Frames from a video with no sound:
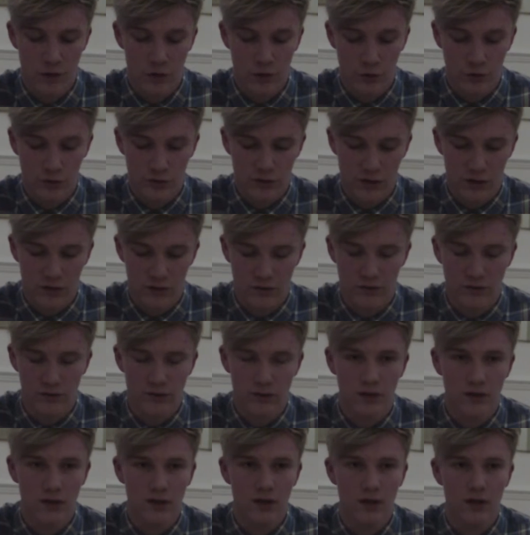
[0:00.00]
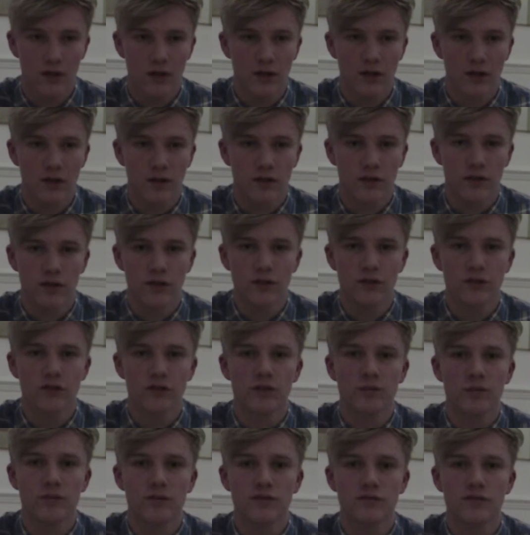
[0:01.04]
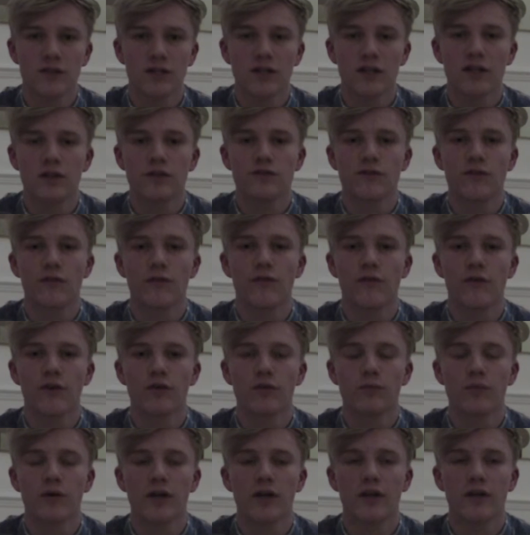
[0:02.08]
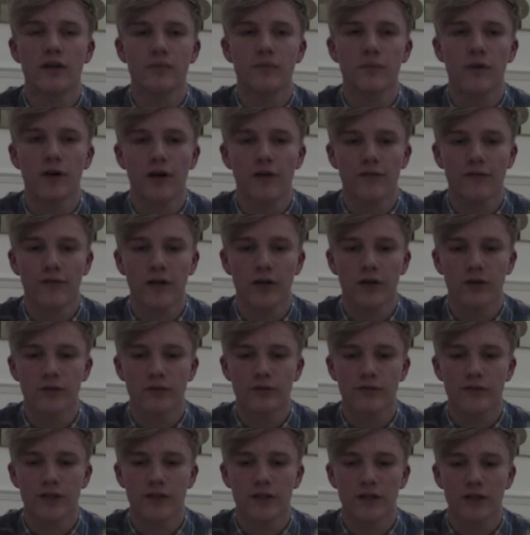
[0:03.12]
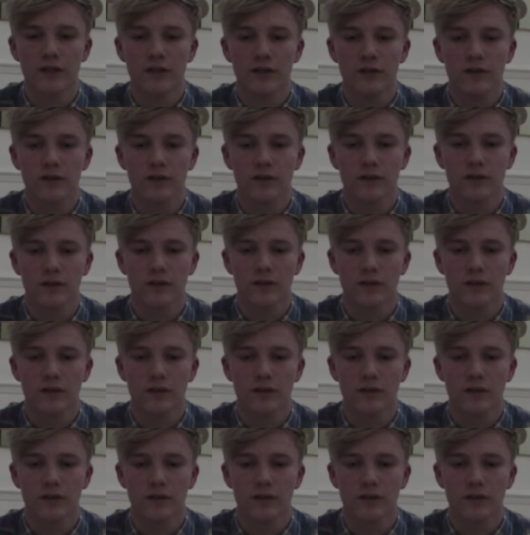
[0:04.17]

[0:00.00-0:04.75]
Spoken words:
Also, YouTube is really useful for uploading my final video.